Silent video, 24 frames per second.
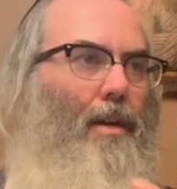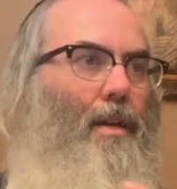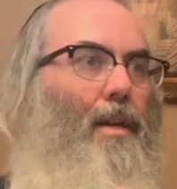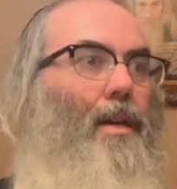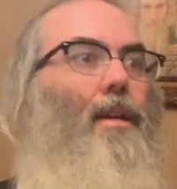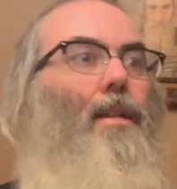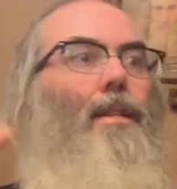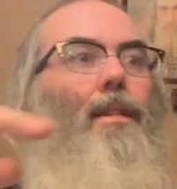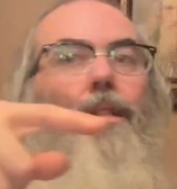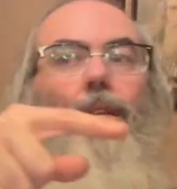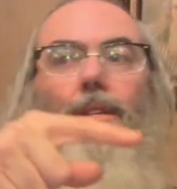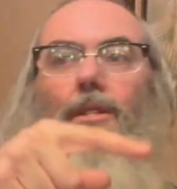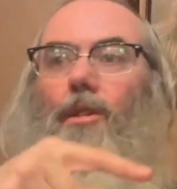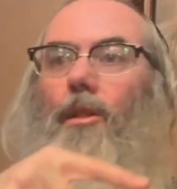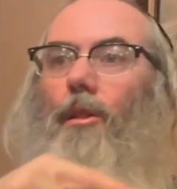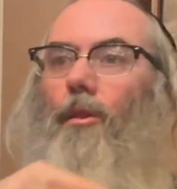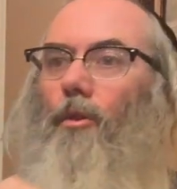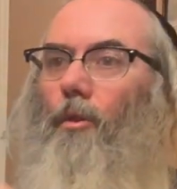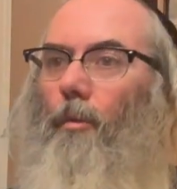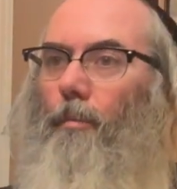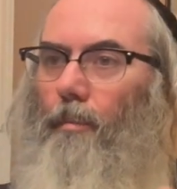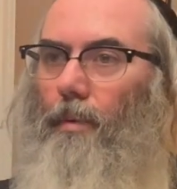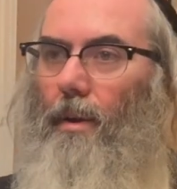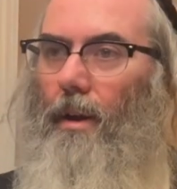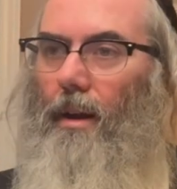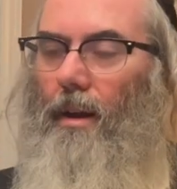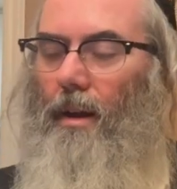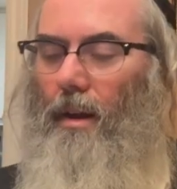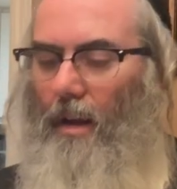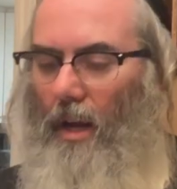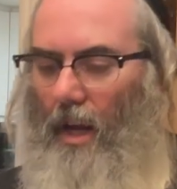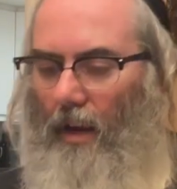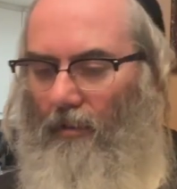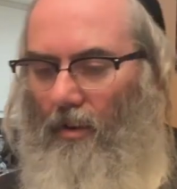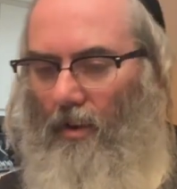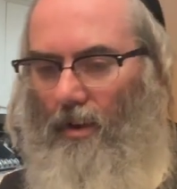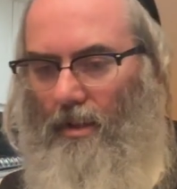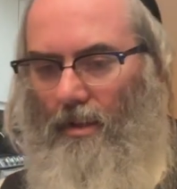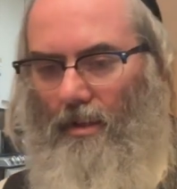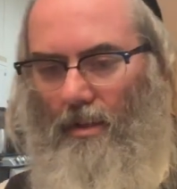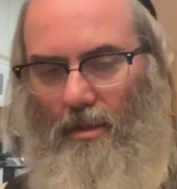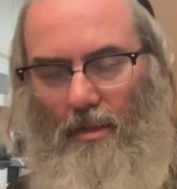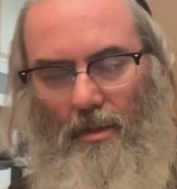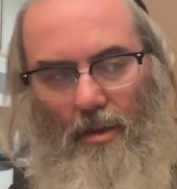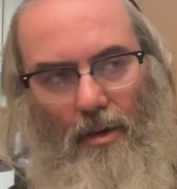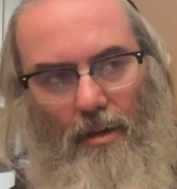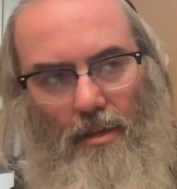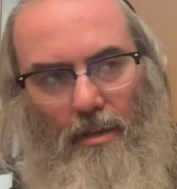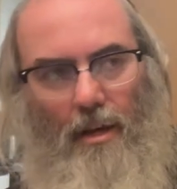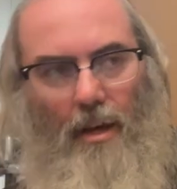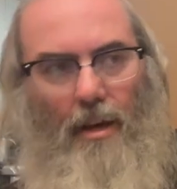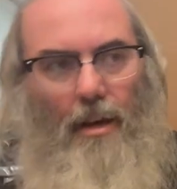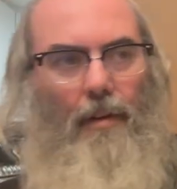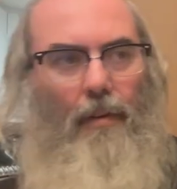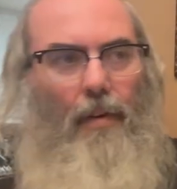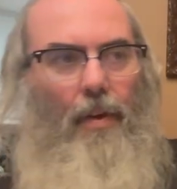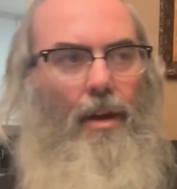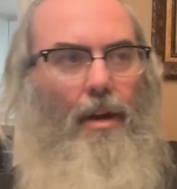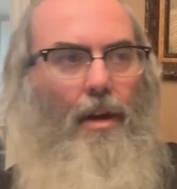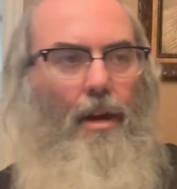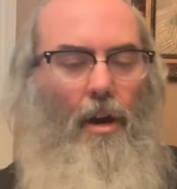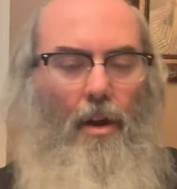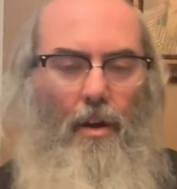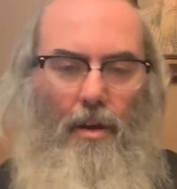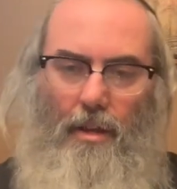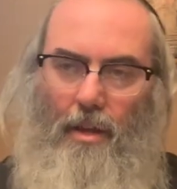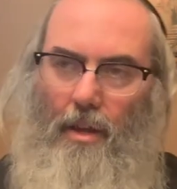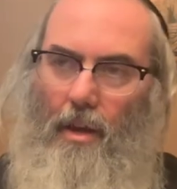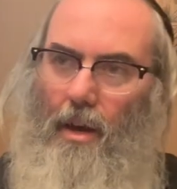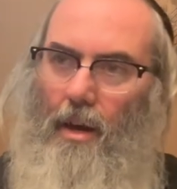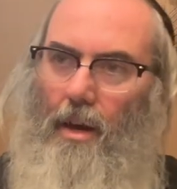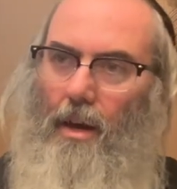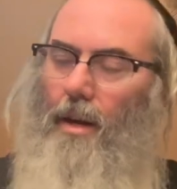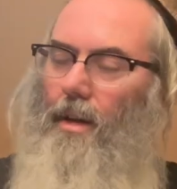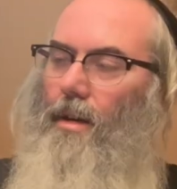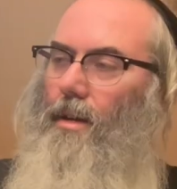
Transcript: in this loop of toida, hoida,